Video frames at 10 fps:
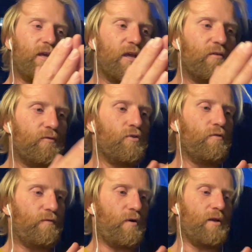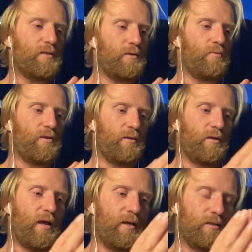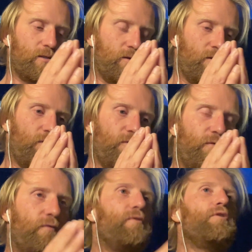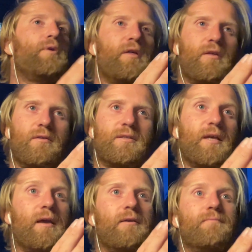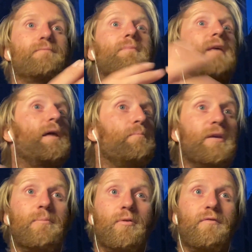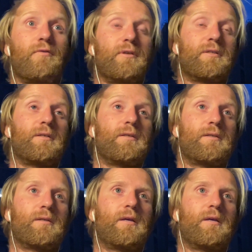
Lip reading: If you find something that has fewer than, say, 10 people, for instance,